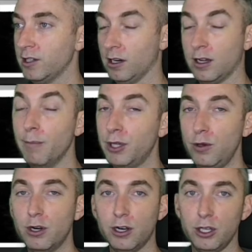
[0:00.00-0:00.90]
a
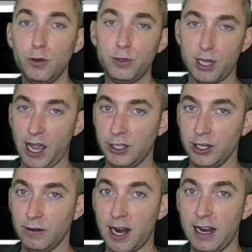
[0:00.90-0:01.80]
computer use
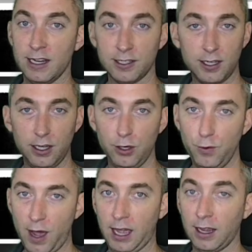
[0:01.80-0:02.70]
agent, right? A
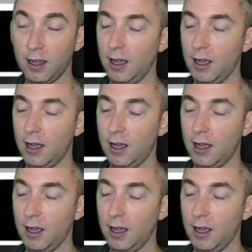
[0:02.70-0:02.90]
CUA.